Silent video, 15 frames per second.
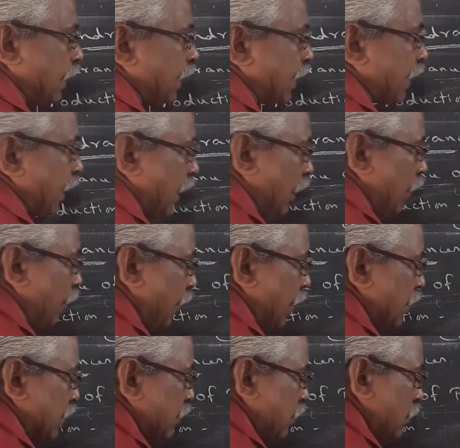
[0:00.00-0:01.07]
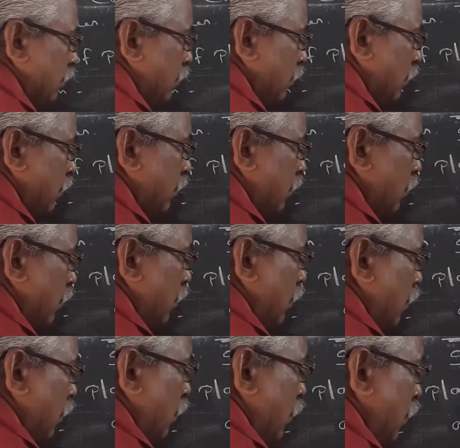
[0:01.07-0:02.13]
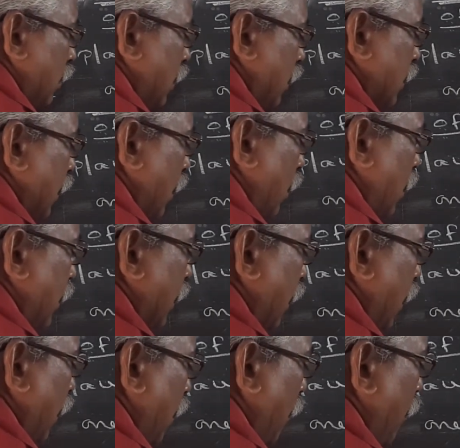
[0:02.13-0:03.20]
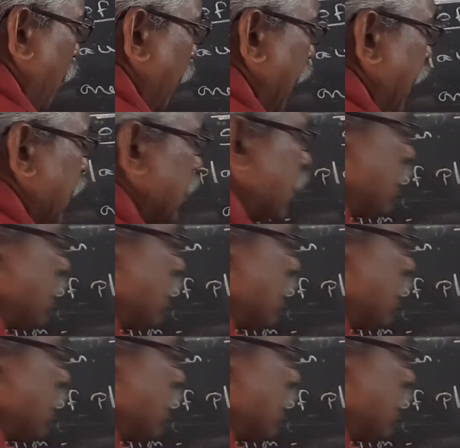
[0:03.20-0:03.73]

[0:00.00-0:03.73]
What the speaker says: railways. These are all the means